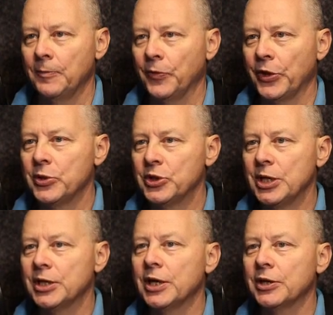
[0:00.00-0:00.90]
Those
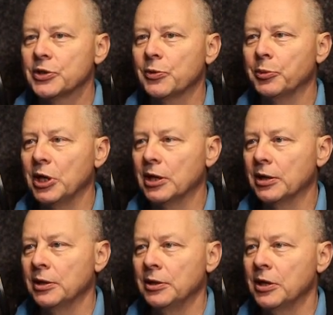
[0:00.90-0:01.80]
details will be
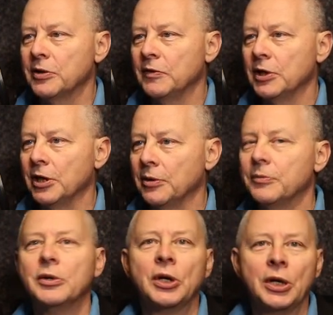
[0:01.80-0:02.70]
in another video.
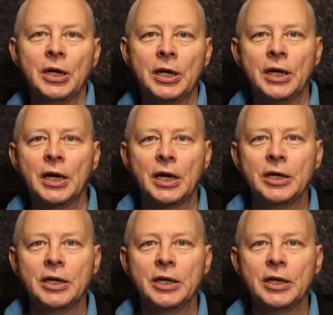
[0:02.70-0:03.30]
I